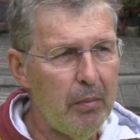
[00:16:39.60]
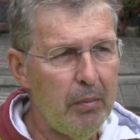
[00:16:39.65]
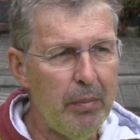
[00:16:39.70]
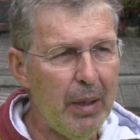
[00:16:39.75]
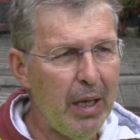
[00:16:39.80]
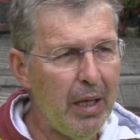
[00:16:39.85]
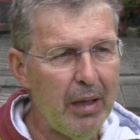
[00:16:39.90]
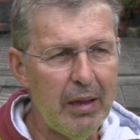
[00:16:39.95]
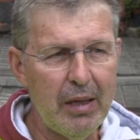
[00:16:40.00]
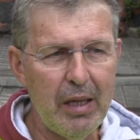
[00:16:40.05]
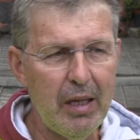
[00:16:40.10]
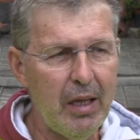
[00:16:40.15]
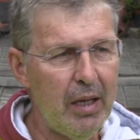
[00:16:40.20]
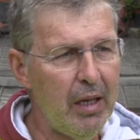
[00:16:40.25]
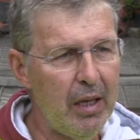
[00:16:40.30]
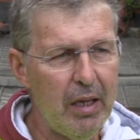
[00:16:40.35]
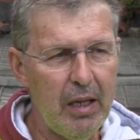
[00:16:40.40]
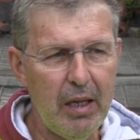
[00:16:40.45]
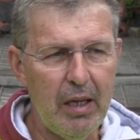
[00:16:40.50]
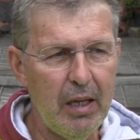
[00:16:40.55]
But
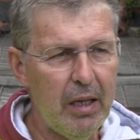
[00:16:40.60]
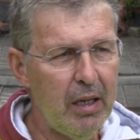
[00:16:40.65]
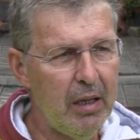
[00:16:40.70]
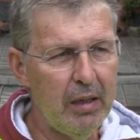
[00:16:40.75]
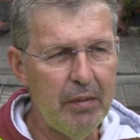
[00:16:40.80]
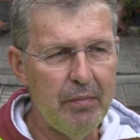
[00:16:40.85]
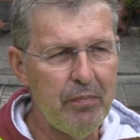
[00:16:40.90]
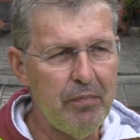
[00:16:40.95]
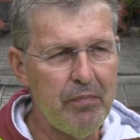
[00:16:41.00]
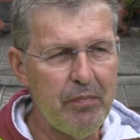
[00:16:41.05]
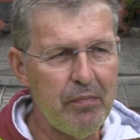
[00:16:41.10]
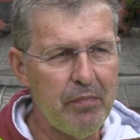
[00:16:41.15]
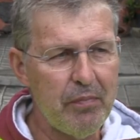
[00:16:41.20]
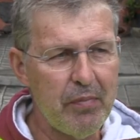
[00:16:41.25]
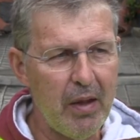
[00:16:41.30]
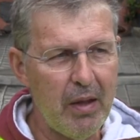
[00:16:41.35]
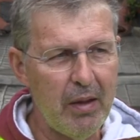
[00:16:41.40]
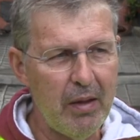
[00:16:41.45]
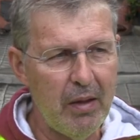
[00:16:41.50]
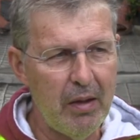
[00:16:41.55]
uh,
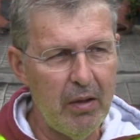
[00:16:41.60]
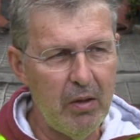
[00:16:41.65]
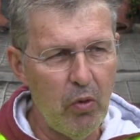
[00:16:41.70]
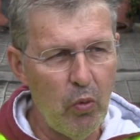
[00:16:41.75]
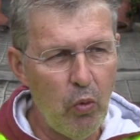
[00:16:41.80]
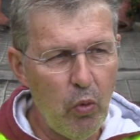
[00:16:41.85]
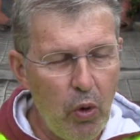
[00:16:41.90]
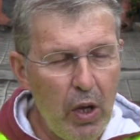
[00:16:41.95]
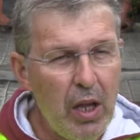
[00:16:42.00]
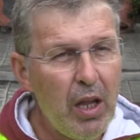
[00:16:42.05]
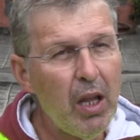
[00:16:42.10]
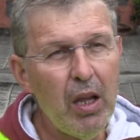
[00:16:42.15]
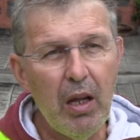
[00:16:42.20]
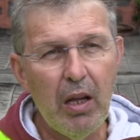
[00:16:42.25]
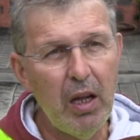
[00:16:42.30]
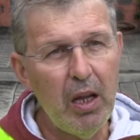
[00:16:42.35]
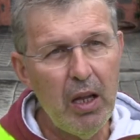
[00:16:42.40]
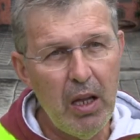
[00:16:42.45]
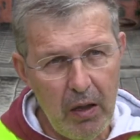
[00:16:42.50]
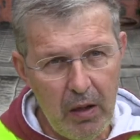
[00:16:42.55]
we,
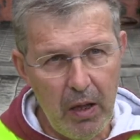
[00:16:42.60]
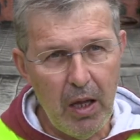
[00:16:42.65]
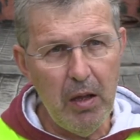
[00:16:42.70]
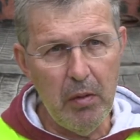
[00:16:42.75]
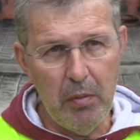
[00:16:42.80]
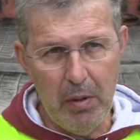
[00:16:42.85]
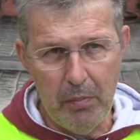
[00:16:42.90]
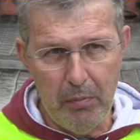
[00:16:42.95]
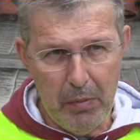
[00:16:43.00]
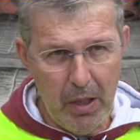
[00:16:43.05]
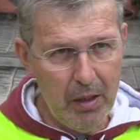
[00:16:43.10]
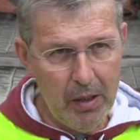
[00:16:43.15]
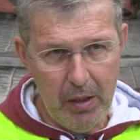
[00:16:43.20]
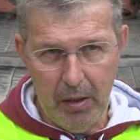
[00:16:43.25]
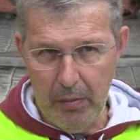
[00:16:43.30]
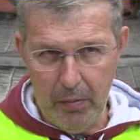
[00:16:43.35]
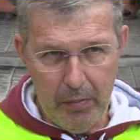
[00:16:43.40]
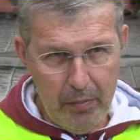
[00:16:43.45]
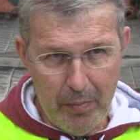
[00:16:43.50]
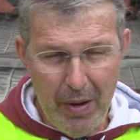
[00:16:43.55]
even,
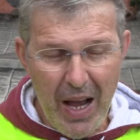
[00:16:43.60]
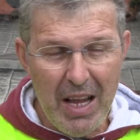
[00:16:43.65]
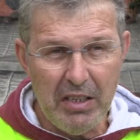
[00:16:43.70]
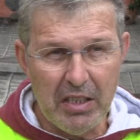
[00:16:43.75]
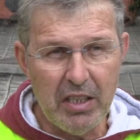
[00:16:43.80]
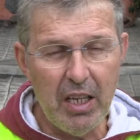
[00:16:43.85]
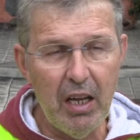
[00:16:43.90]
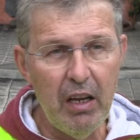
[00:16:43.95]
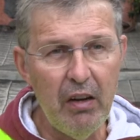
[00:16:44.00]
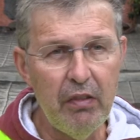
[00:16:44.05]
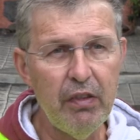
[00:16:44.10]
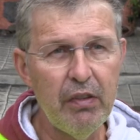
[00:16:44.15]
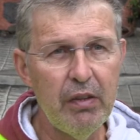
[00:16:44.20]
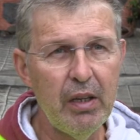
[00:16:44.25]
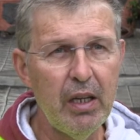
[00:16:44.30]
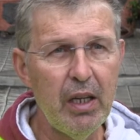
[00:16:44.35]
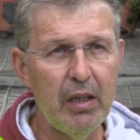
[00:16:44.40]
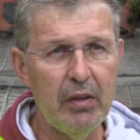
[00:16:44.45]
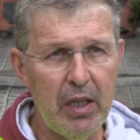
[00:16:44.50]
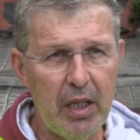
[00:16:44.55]
even myself
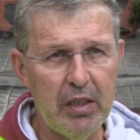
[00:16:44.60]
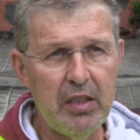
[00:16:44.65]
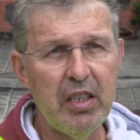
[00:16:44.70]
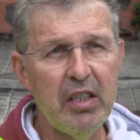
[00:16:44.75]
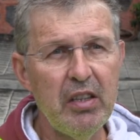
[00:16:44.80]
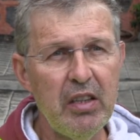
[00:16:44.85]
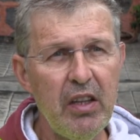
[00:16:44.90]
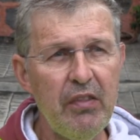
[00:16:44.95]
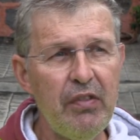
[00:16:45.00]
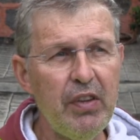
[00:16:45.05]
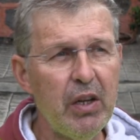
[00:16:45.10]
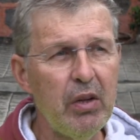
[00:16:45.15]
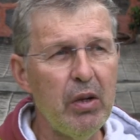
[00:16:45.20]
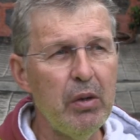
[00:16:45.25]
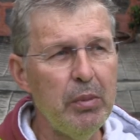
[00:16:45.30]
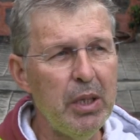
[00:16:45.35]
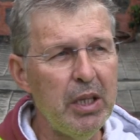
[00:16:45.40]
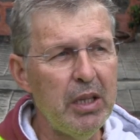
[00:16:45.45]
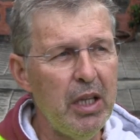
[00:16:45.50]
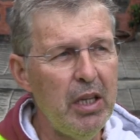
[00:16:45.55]
and the scientific
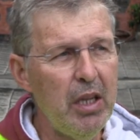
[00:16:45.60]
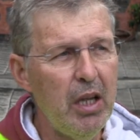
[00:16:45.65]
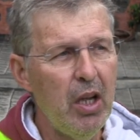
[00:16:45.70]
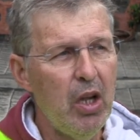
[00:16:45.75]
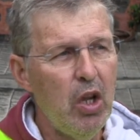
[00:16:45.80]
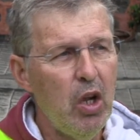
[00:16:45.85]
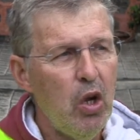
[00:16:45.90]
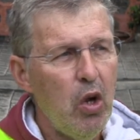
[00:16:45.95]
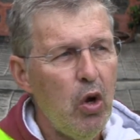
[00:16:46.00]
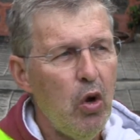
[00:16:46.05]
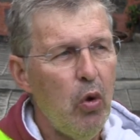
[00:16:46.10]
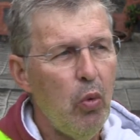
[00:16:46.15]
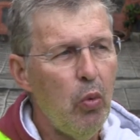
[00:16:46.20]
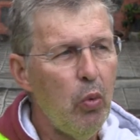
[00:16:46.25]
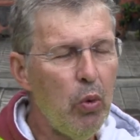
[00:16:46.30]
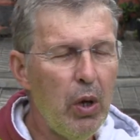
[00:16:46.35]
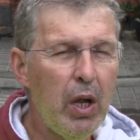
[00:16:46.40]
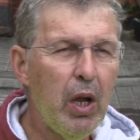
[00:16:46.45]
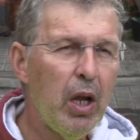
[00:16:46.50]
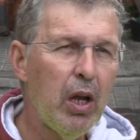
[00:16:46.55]
committee,
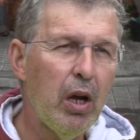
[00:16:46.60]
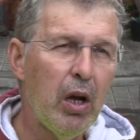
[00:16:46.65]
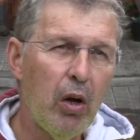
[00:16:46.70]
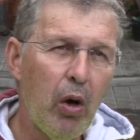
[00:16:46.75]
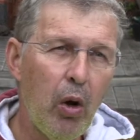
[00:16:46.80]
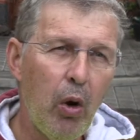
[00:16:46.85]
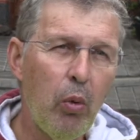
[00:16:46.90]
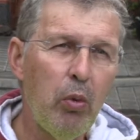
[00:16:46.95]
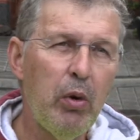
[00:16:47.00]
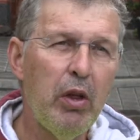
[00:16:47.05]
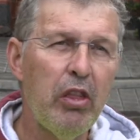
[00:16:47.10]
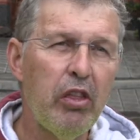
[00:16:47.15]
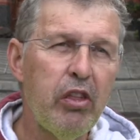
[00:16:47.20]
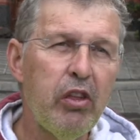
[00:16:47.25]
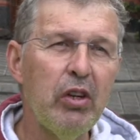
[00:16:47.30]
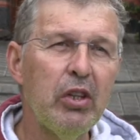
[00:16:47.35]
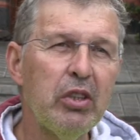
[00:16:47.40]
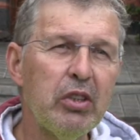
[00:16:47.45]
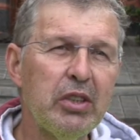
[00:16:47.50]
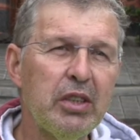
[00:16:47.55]
we always
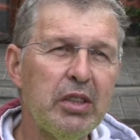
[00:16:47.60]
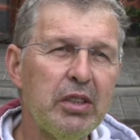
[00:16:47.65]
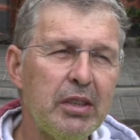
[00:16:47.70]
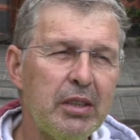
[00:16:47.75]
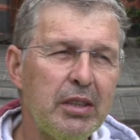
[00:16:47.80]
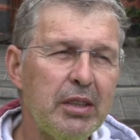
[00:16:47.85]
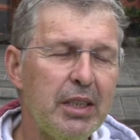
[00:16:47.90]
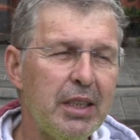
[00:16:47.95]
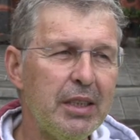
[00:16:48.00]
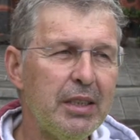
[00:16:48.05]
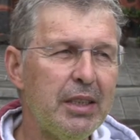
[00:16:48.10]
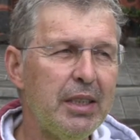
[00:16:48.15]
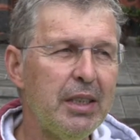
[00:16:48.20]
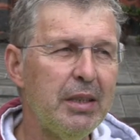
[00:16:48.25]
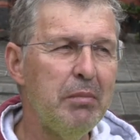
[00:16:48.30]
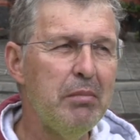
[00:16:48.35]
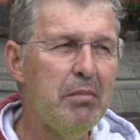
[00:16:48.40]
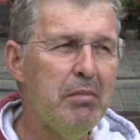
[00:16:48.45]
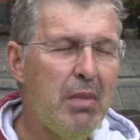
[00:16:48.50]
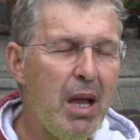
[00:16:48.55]
thought that uh,
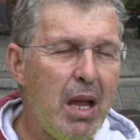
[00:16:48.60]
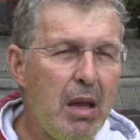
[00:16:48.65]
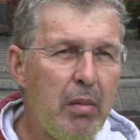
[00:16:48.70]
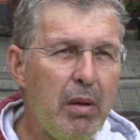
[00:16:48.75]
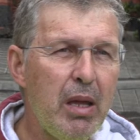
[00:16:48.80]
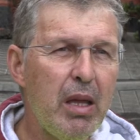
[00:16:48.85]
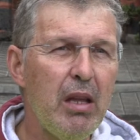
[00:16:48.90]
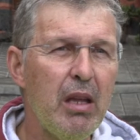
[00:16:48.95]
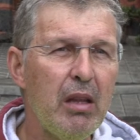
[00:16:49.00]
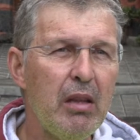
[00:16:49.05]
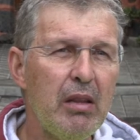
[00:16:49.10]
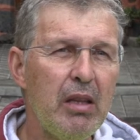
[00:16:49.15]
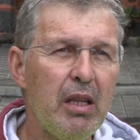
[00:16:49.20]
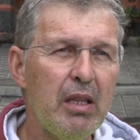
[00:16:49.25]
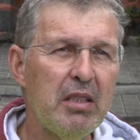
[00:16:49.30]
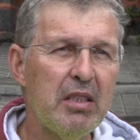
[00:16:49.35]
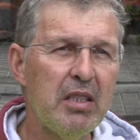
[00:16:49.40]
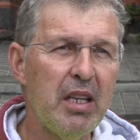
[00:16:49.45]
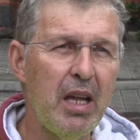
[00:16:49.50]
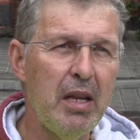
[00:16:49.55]
maybe the
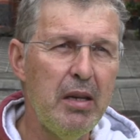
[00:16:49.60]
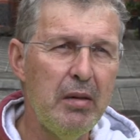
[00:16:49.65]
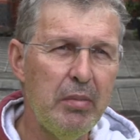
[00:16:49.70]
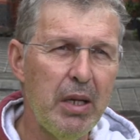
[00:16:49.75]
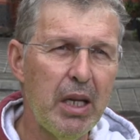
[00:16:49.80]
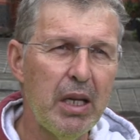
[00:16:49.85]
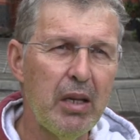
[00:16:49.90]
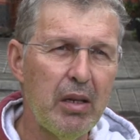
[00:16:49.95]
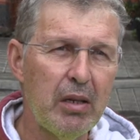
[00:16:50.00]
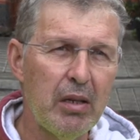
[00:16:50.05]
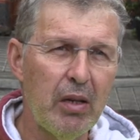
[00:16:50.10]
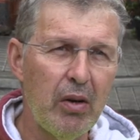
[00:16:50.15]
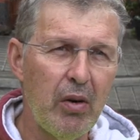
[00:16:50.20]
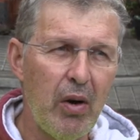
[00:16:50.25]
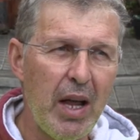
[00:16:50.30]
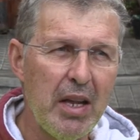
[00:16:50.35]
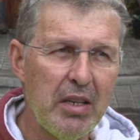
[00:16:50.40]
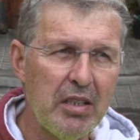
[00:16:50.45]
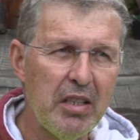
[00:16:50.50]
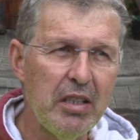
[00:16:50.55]
seismic
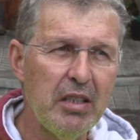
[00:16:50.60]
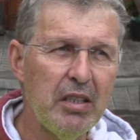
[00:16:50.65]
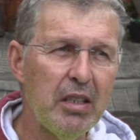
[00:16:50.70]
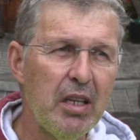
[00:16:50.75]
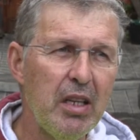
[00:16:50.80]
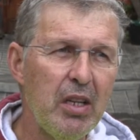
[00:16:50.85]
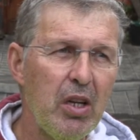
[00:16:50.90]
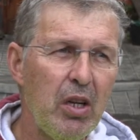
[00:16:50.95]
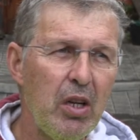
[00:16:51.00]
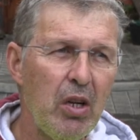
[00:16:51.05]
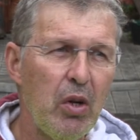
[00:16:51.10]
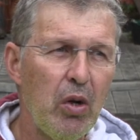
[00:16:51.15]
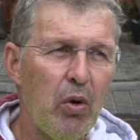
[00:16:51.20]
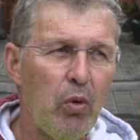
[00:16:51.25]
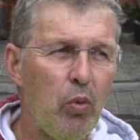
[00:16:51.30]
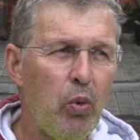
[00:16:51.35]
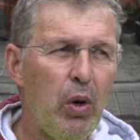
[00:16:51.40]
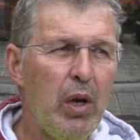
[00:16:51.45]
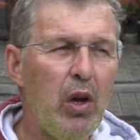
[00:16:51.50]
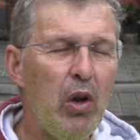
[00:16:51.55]
crisis,
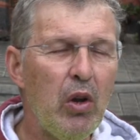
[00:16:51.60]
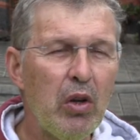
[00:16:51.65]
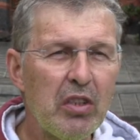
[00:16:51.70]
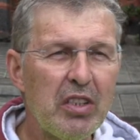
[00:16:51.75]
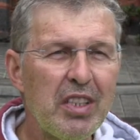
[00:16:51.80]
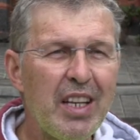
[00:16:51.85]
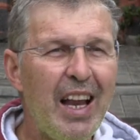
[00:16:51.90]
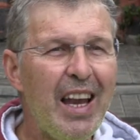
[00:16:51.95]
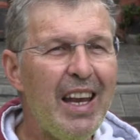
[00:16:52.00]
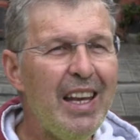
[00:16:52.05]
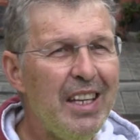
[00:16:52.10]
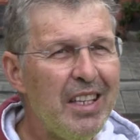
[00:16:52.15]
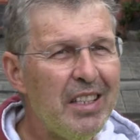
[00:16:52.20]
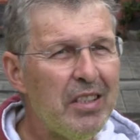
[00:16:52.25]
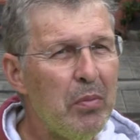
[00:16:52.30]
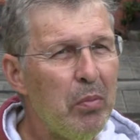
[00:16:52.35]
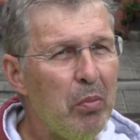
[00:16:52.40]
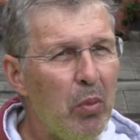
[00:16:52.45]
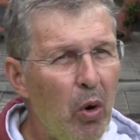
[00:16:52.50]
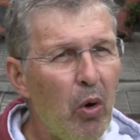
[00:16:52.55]
we lost at
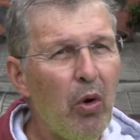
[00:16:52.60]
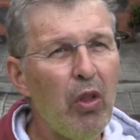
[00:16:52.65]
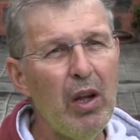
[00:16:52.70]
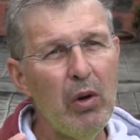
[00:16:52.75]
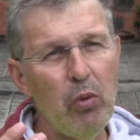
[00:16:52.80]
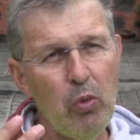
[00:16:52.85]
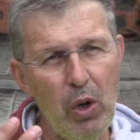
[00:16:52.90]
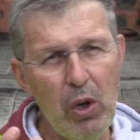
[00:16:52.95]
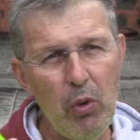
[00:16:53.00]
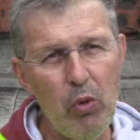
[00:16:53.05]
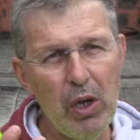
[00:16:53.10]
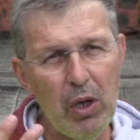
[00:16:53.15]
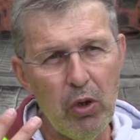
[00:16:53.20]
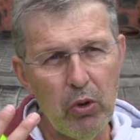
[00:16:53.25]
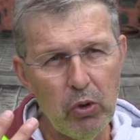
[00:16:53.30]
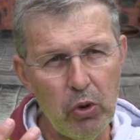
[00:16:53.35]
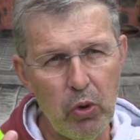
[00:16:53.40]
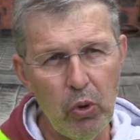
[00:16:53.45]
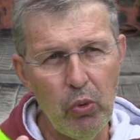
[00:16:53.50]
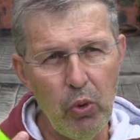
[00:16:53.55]
least more than one week or
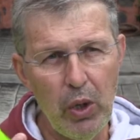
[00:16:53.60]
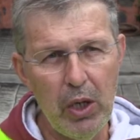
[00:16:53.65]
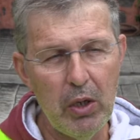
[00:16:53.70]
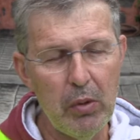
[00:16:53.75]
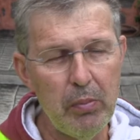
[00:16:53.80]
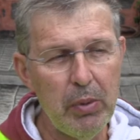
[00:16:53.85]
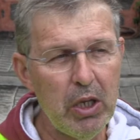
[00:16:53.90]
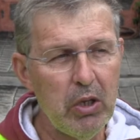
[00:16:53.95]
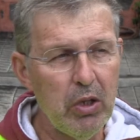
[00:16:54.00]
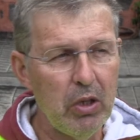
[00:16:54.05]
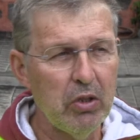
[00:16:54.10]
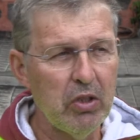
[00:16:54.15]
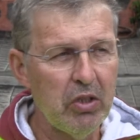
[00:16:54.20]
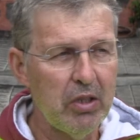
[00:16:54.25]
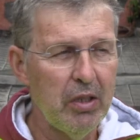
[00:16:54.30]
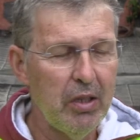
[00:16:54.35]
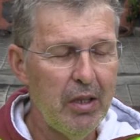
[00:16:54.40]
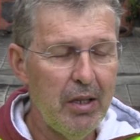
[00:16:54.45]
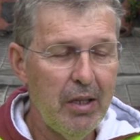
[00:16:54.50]
two weeks because